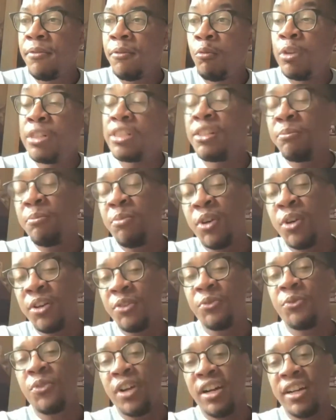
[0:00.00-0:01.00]
what's
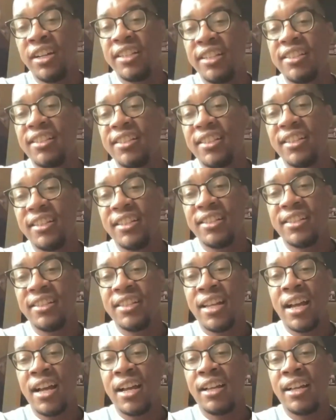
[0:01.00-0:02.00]
important for us is
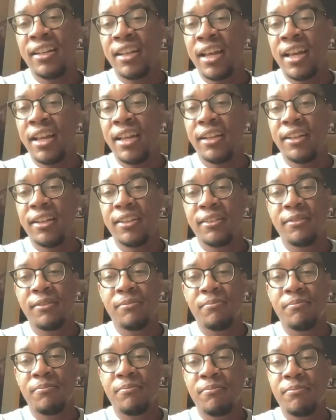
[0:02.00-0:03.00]
not like
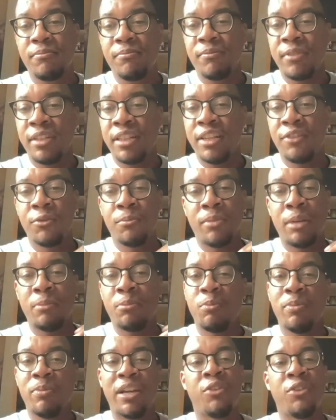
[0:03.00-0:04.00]
giving
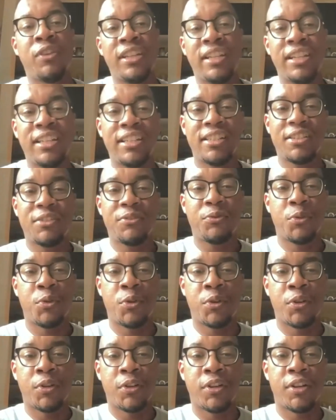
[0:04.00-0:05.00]
people penalties
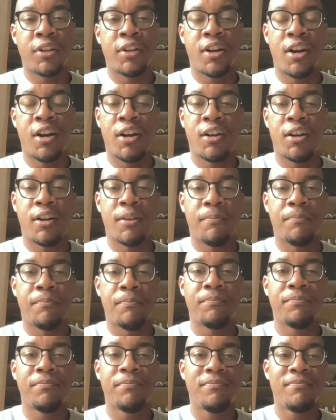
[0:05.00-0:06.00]
for
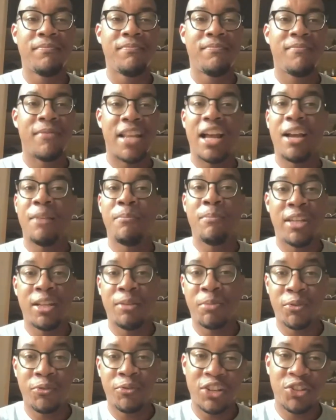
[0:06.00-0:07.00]
not
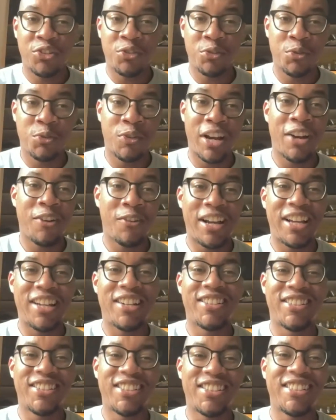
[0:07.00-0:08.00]
being professional grant
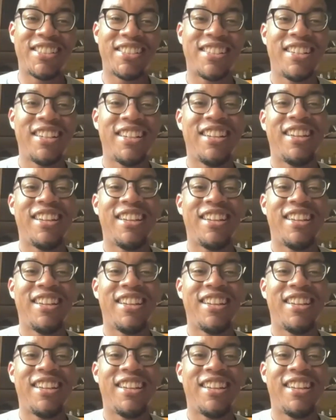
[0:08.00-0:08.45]
writers.